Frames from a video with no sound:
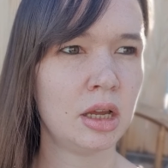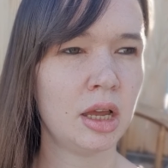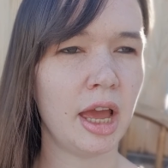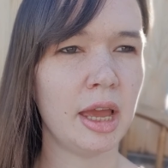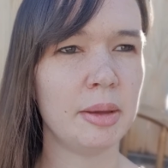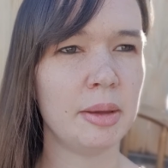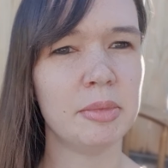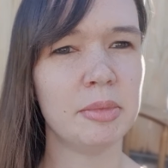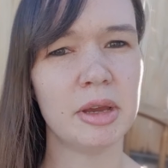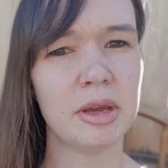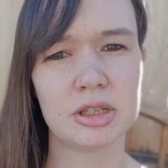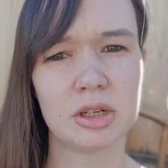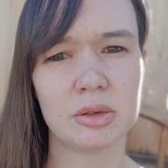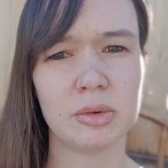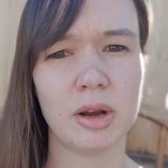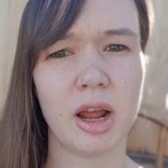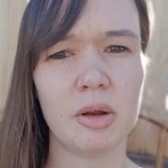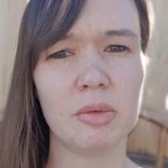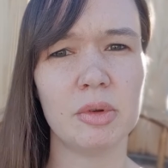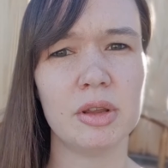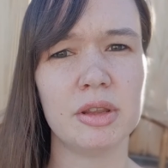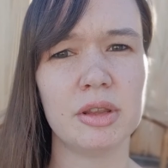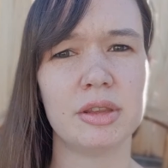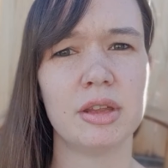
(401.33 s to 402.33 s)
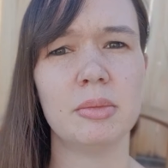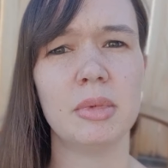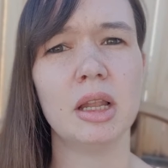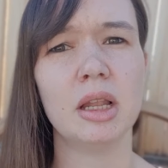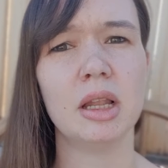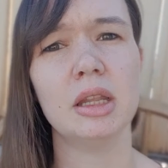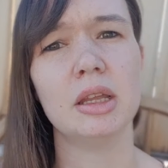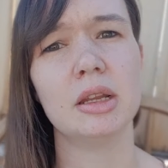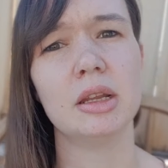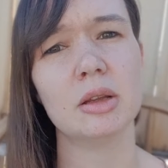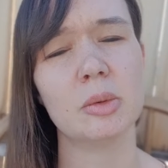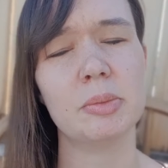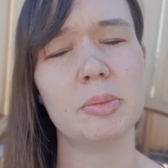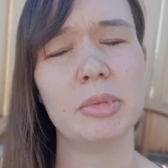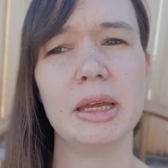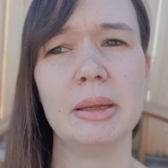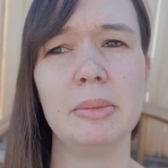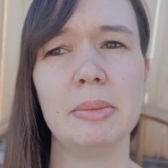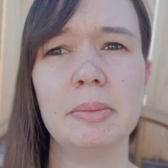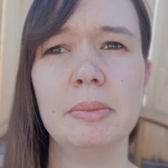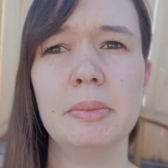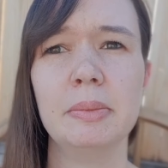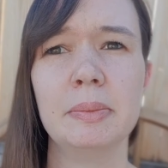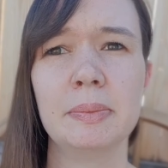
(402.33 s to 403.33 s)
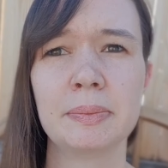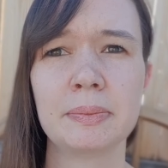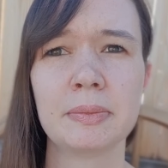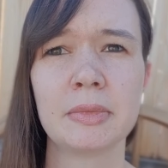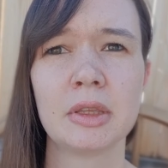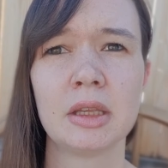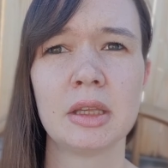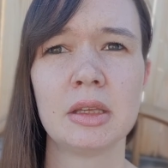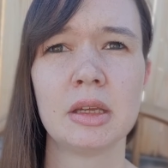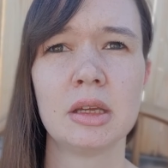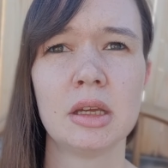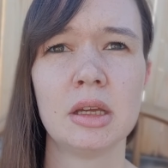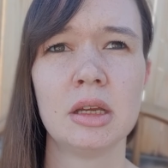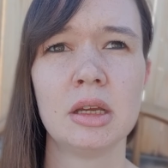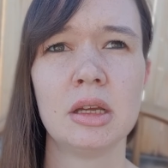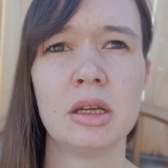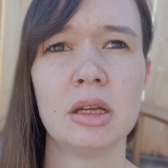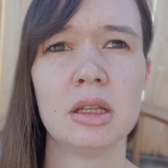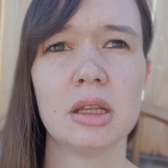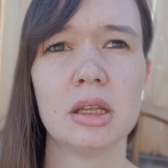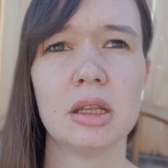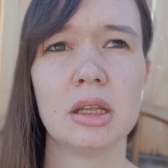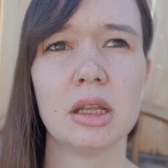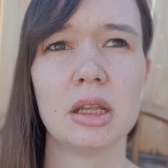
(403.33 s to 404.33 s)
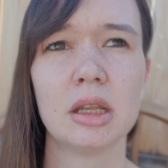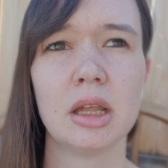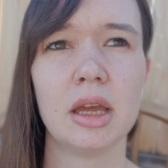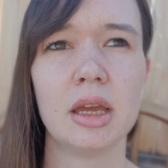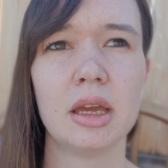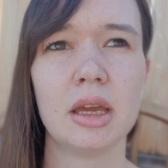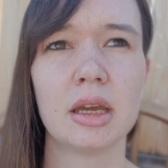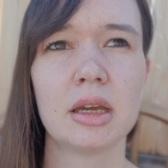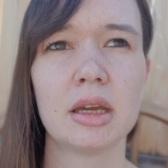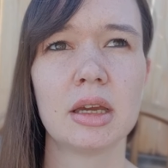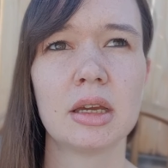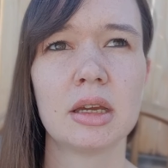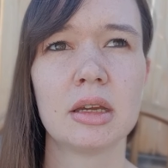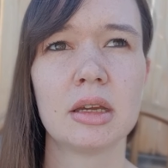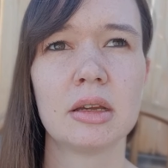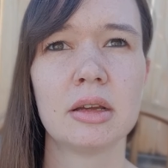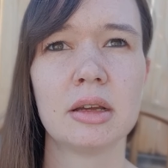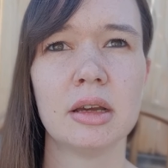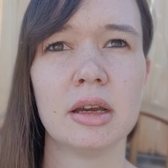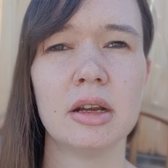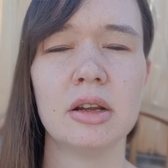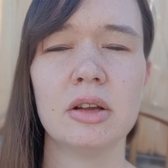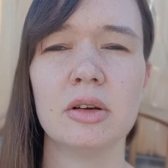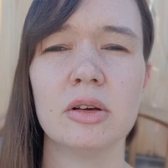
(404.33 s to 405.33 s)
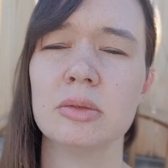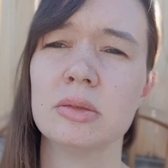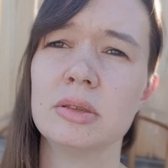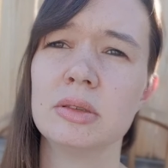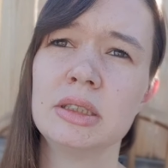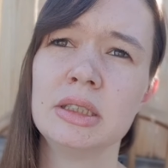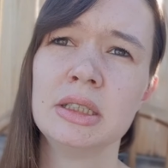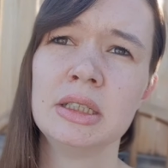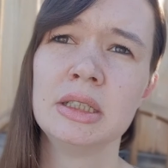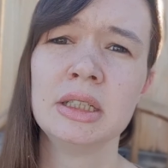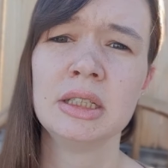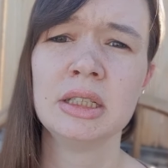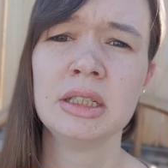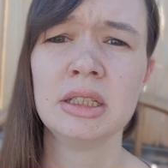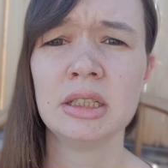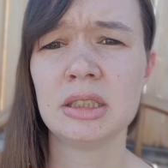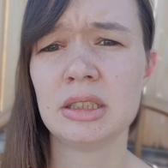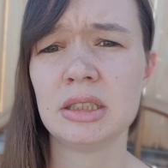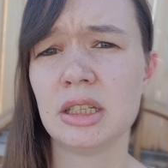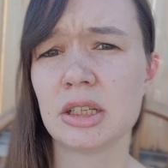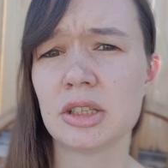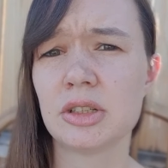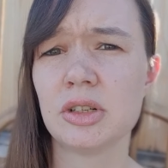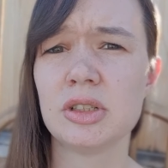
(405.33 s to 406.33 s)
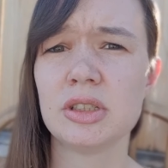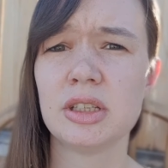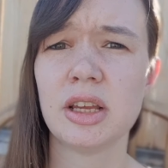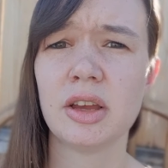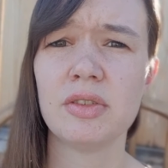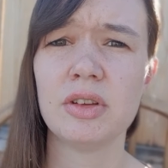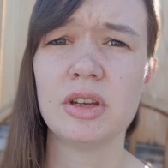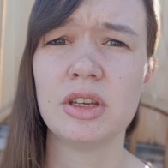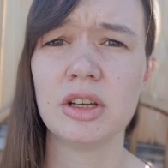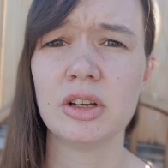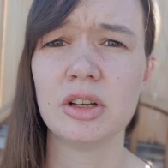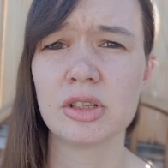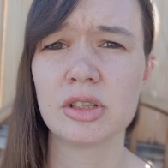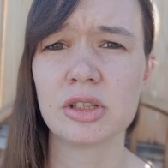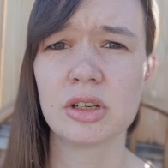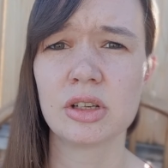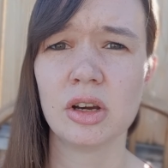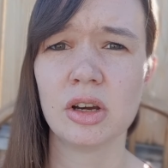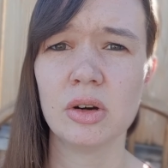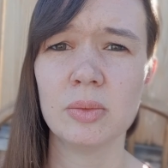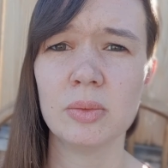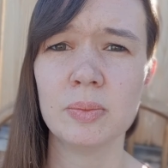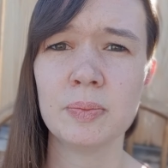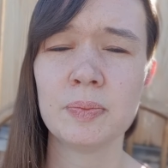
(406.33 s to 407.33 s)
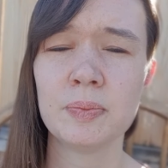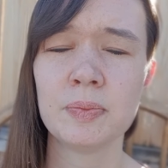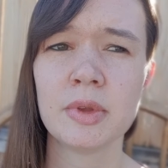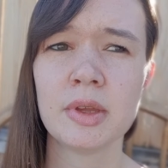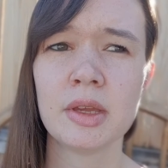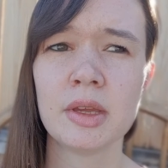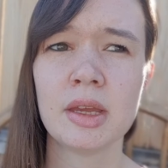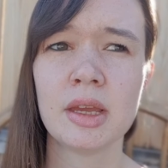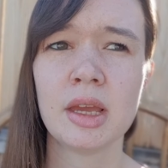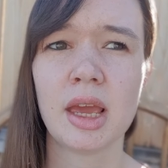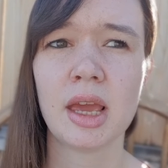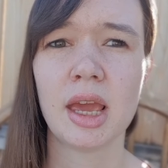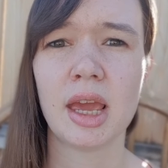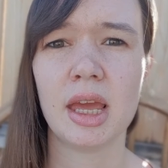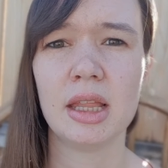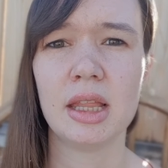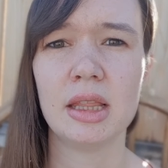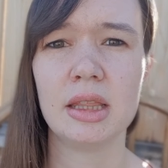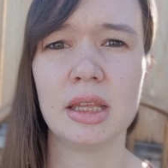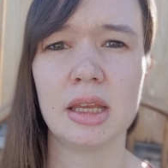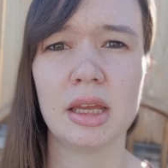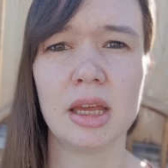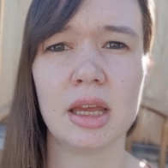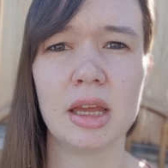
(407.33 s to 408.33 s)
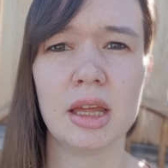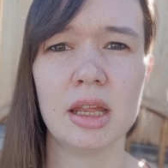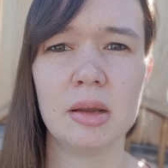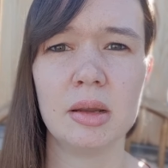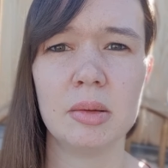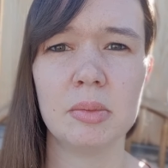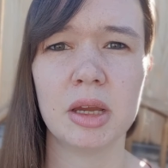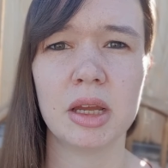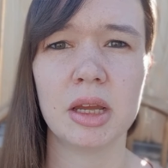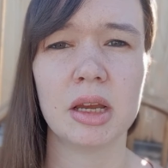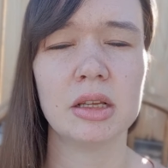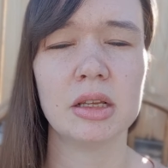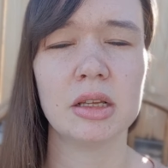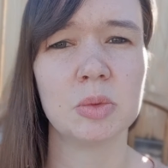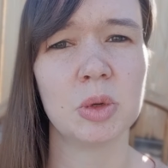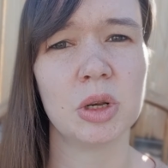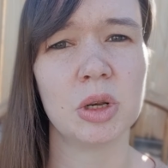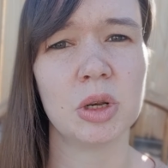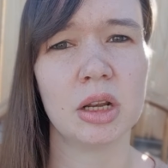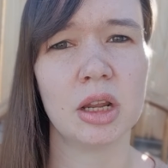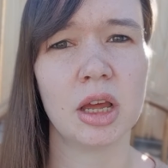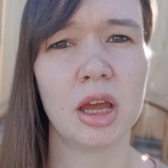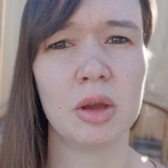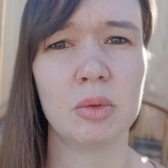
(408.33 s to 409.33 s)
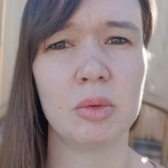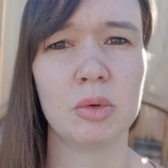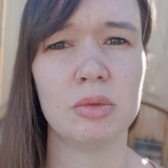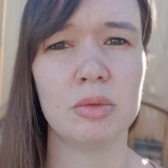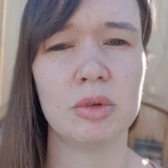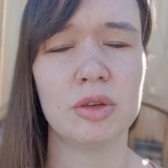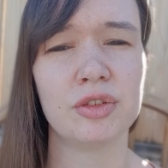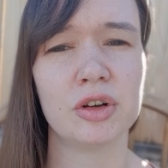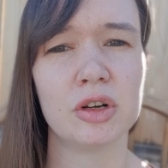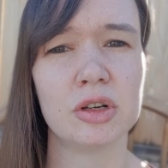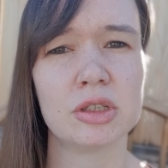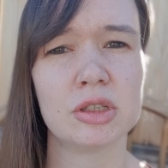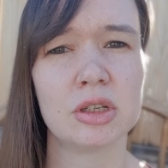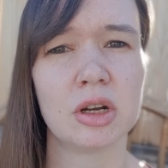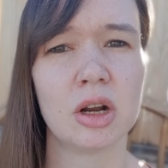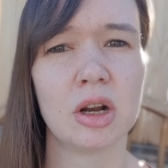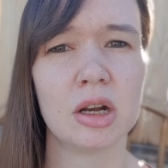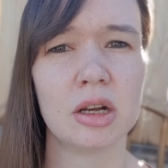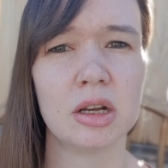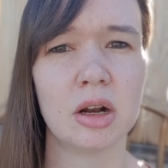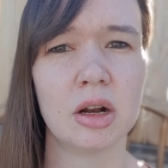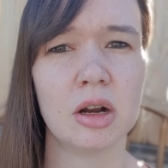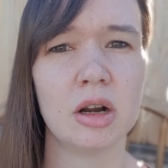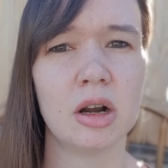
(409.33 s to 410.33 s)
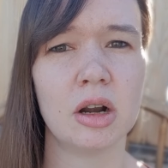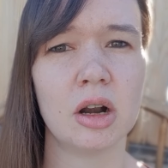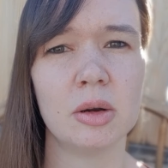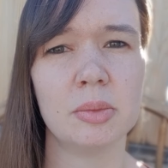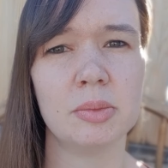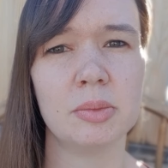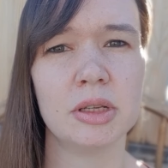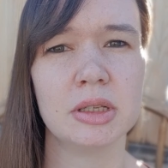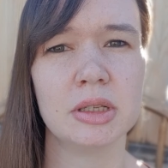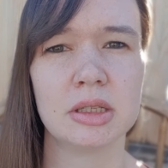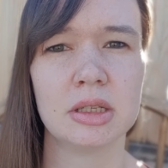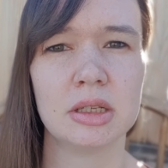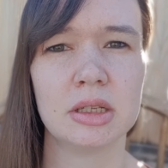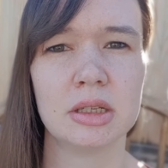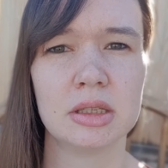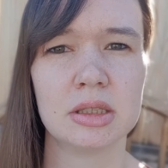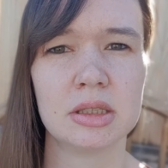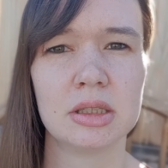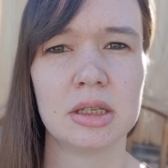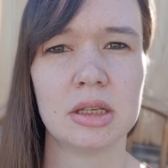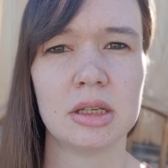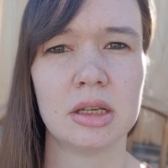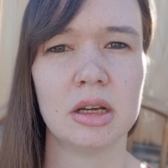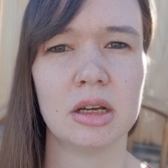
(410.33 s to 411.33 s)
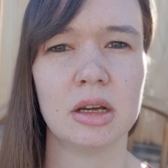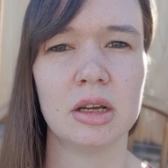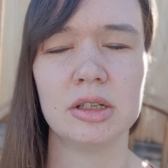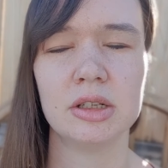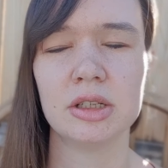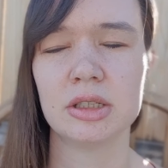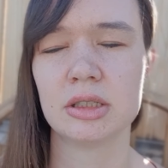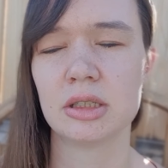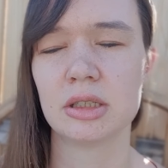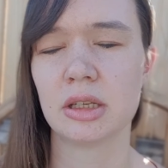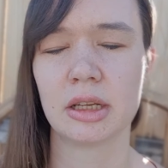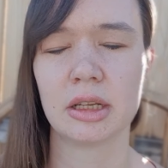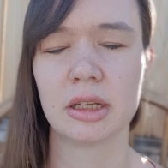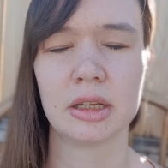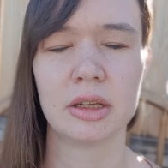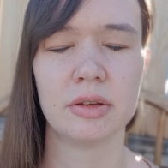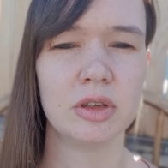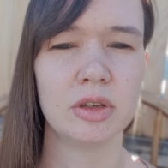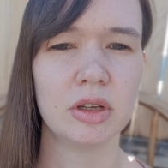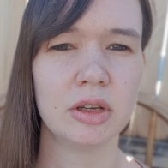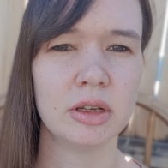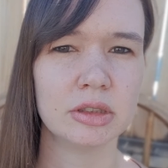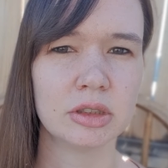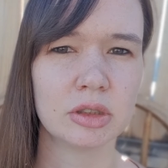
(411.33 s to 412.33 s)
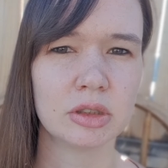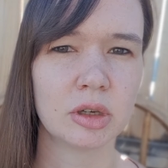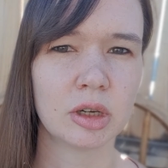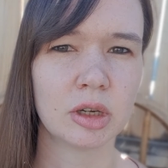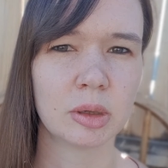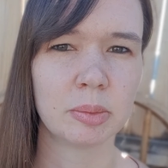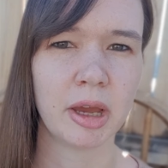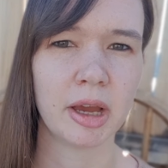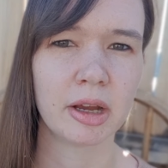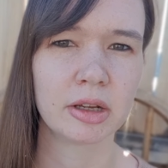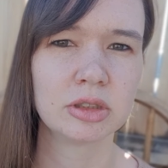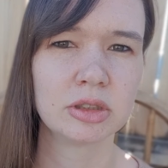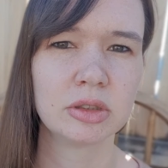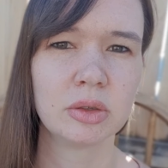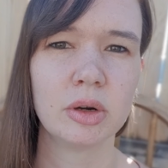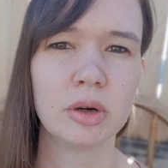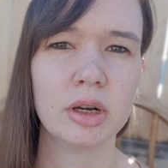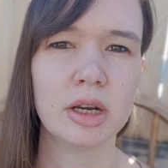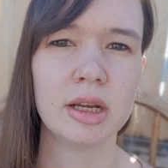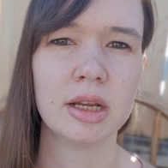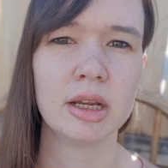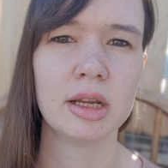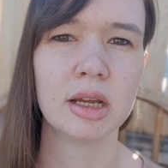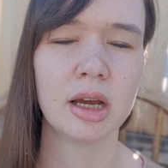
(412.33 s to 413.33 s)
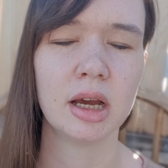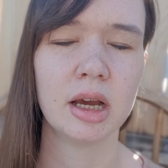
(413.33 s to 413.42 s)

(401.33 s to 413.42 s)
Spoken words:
I messed around with them a little bit, like, I don't know, 6 or 7 years ago. And then my husband and I, when we first started our art business, just to give you guys a quick backstory,